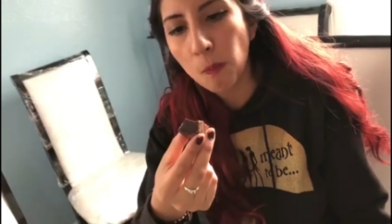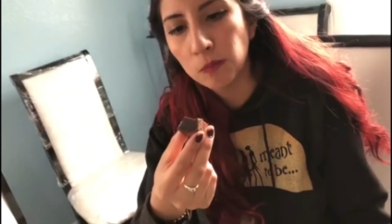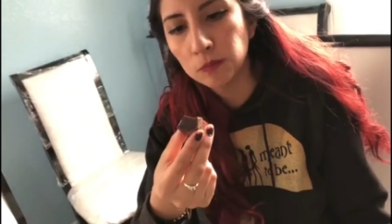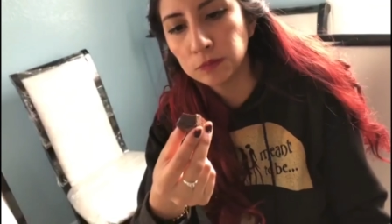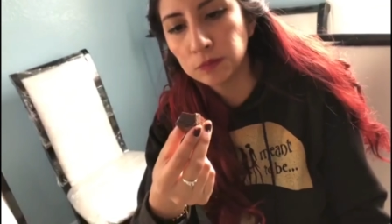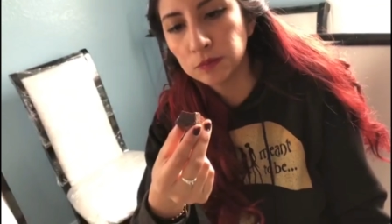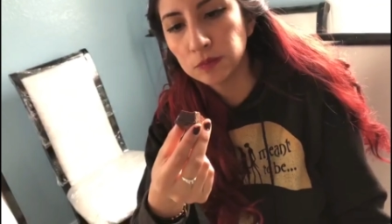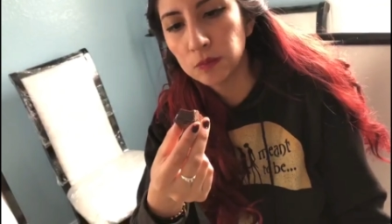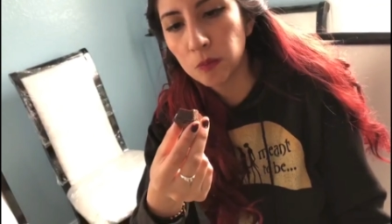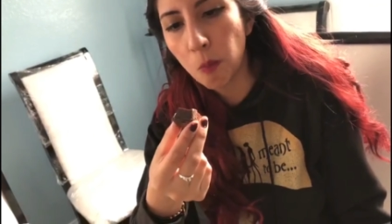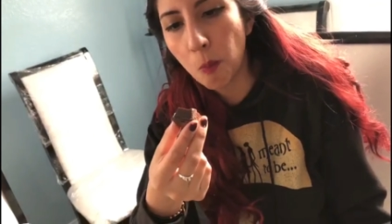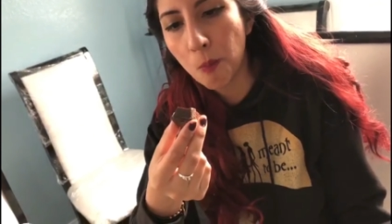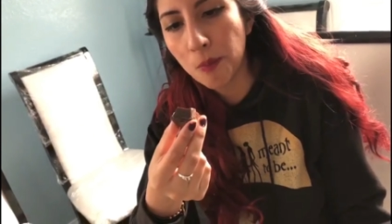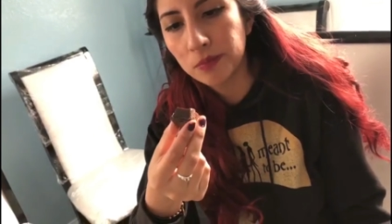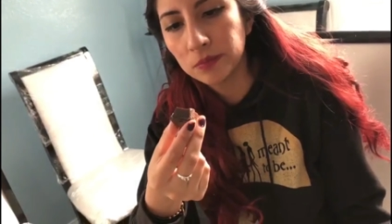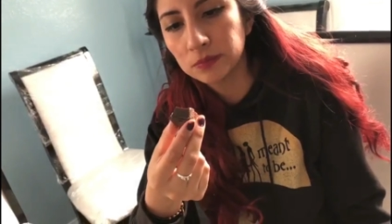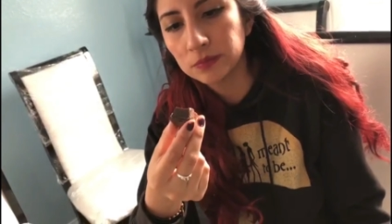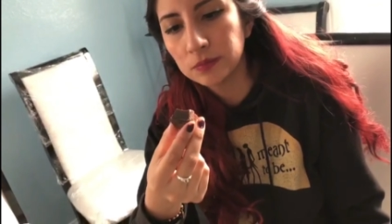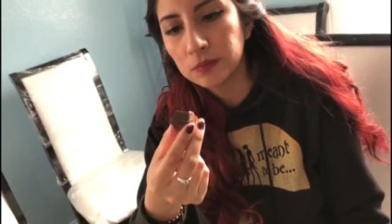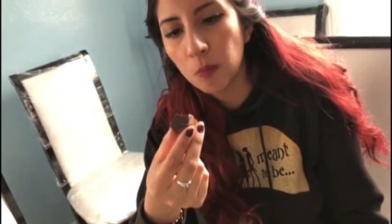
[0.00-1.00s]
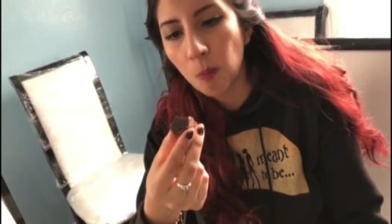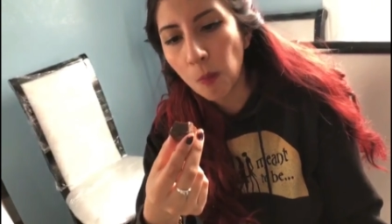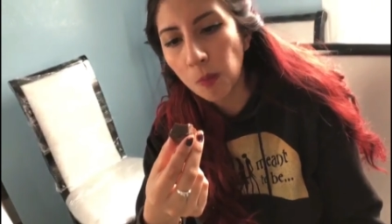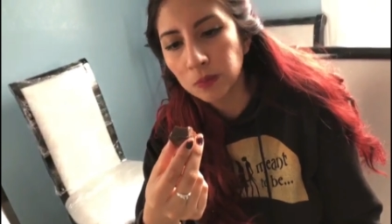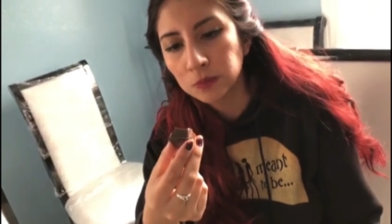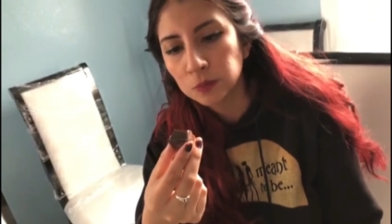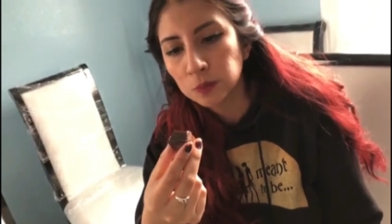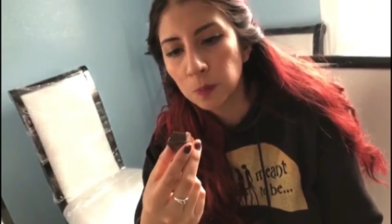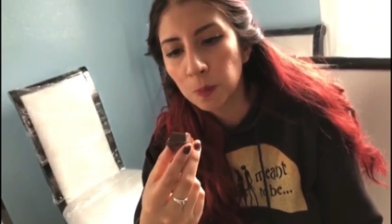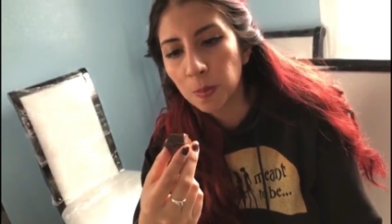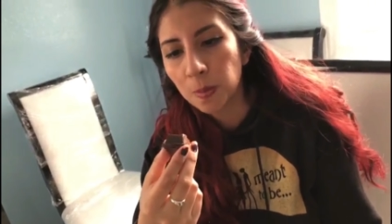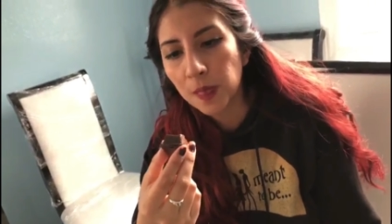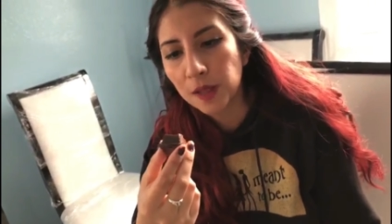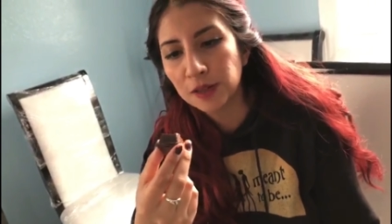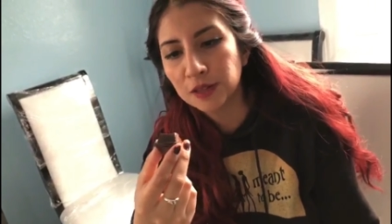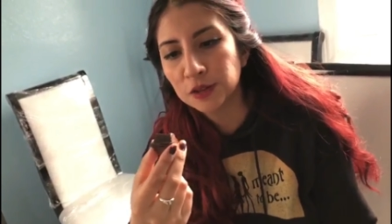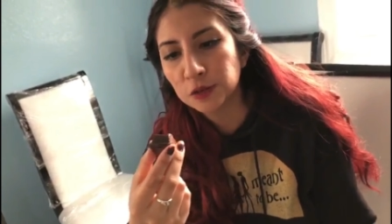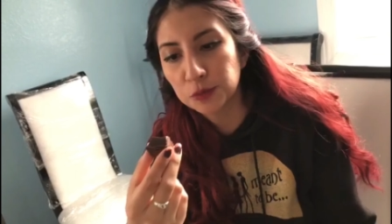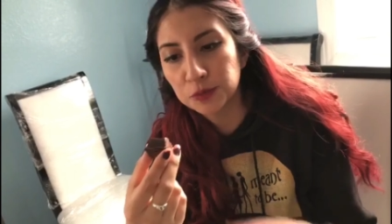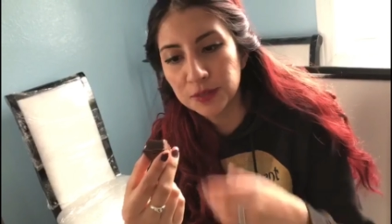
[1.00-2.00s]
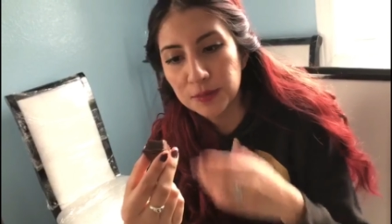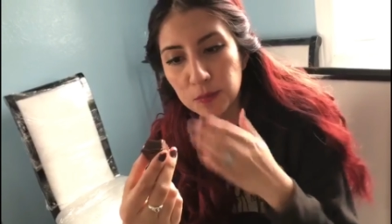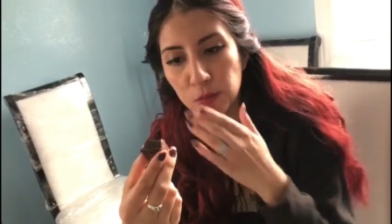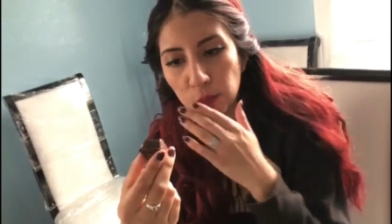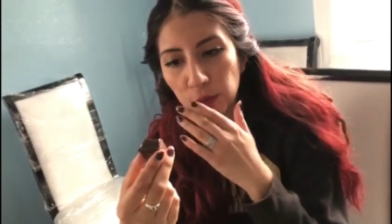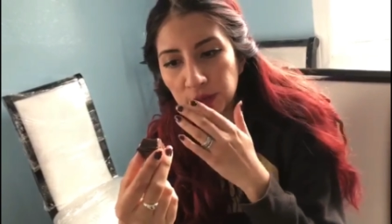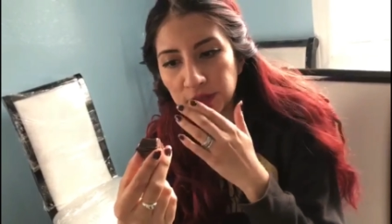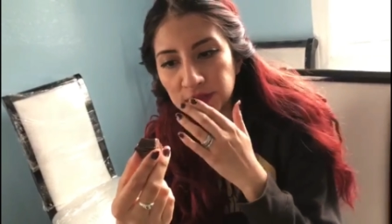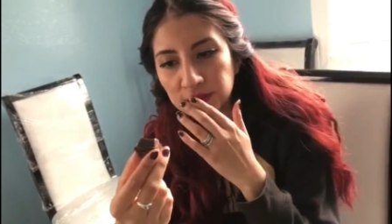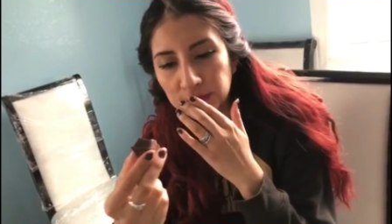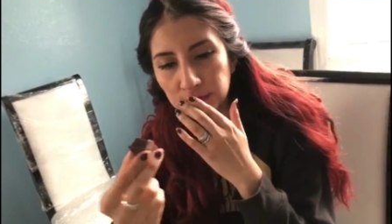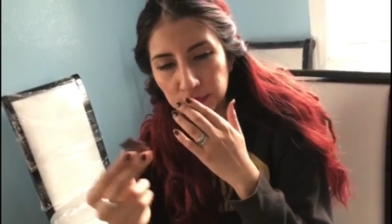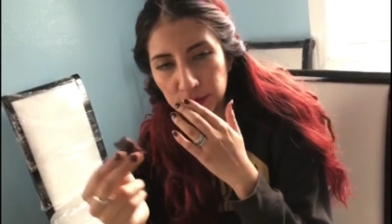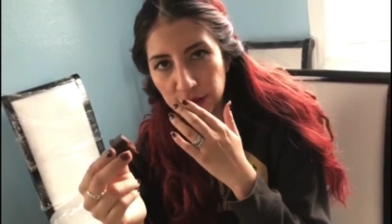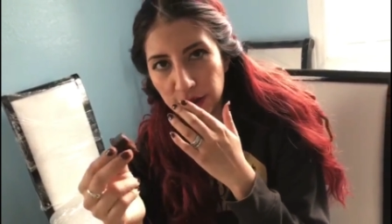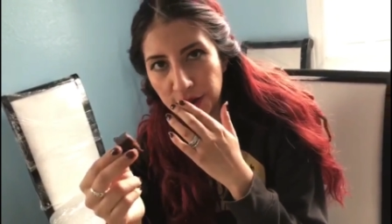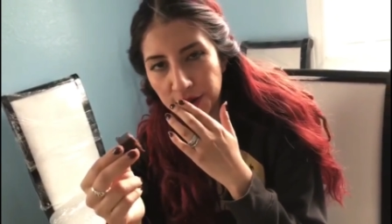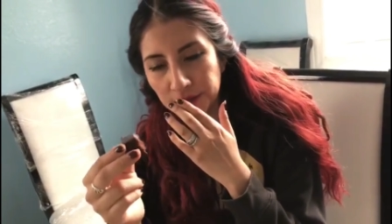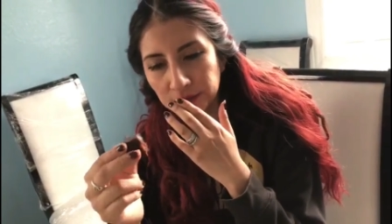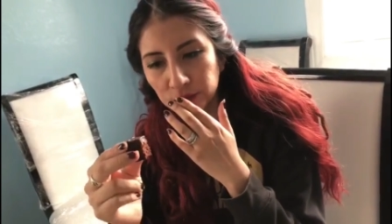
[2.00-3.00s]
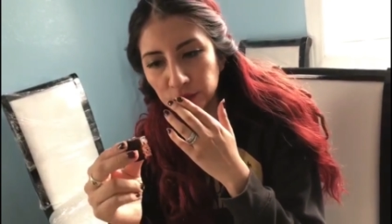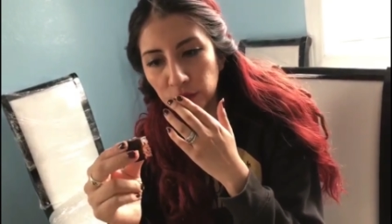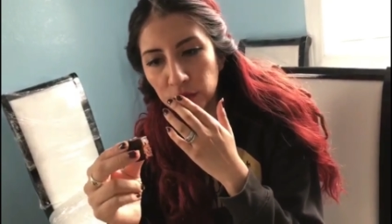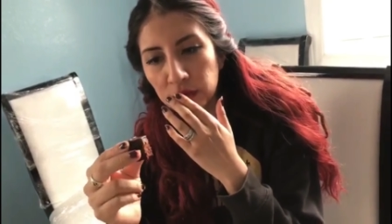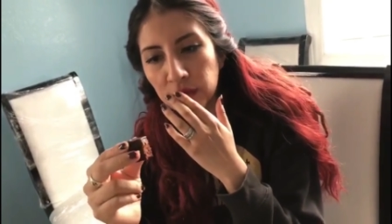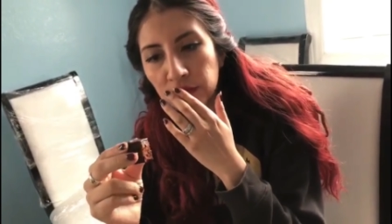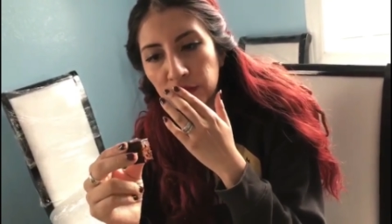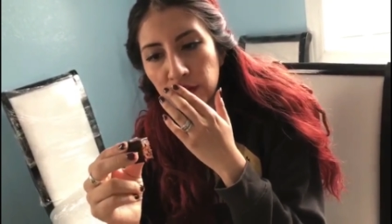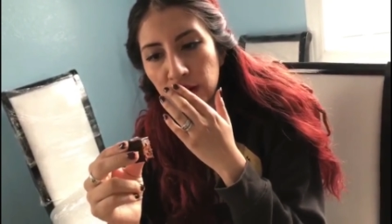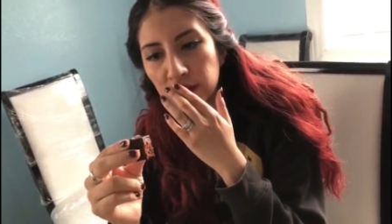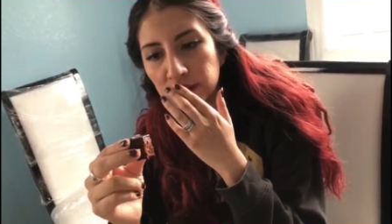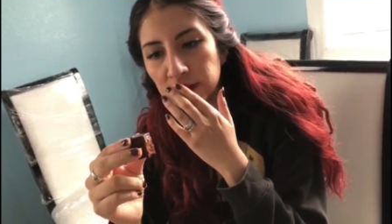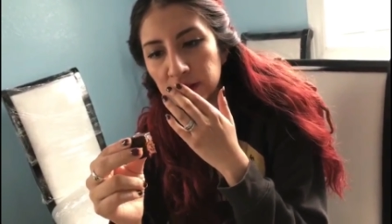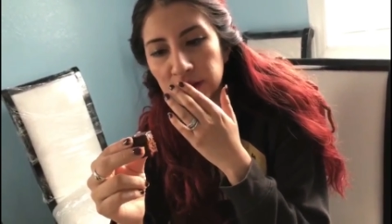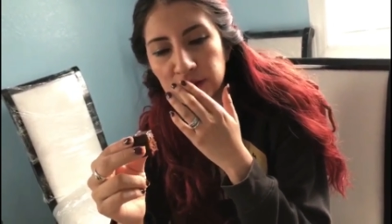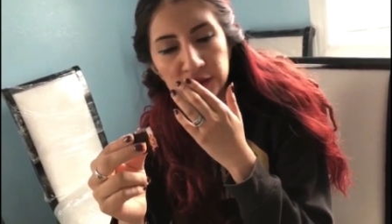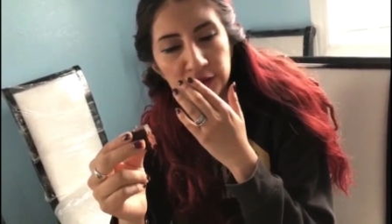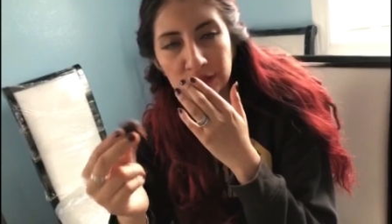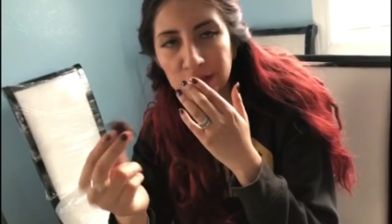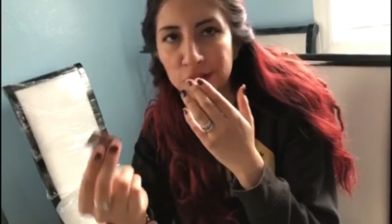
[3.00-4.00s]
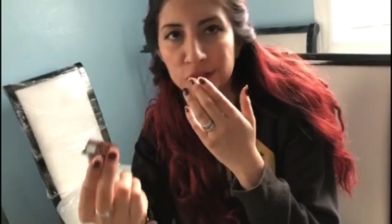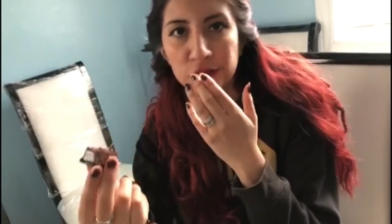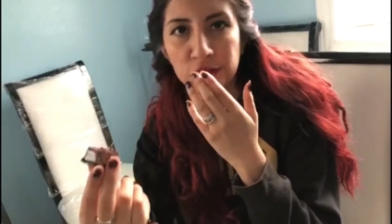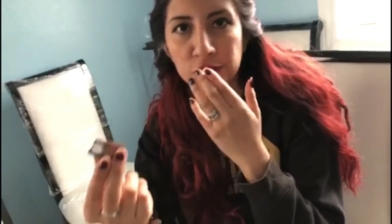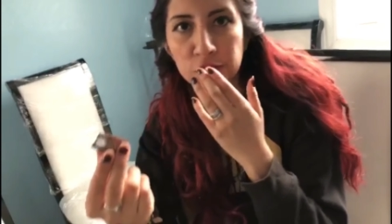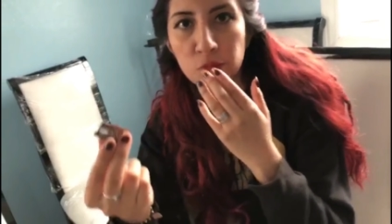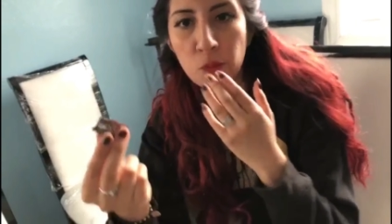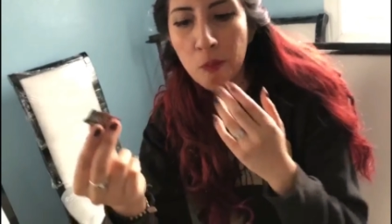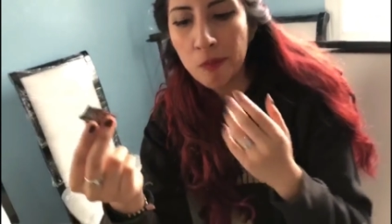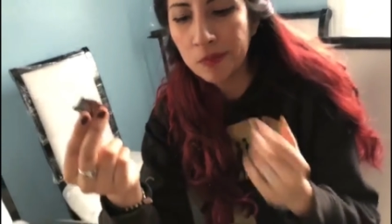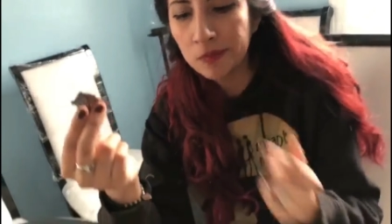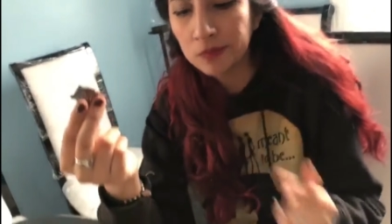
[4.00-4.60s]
Mmm. It's really moist, the bread, and the frosting is delicious.